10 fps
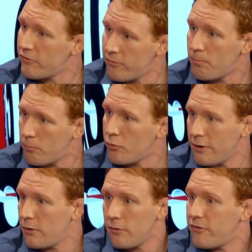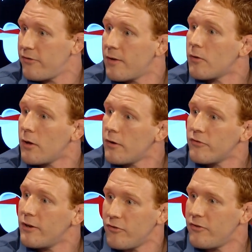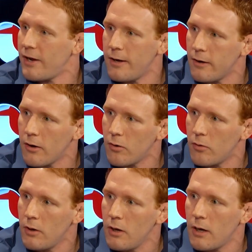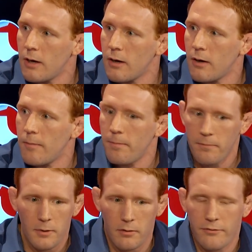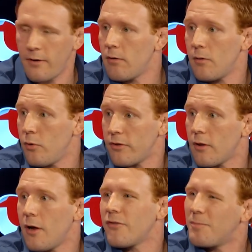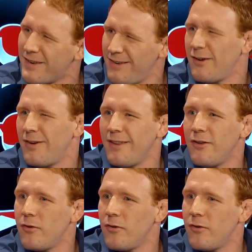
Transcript: she's pretty good. She's never lost yet. She's eight and oh. Um, you know, Sarah with a loss, but, you know, in the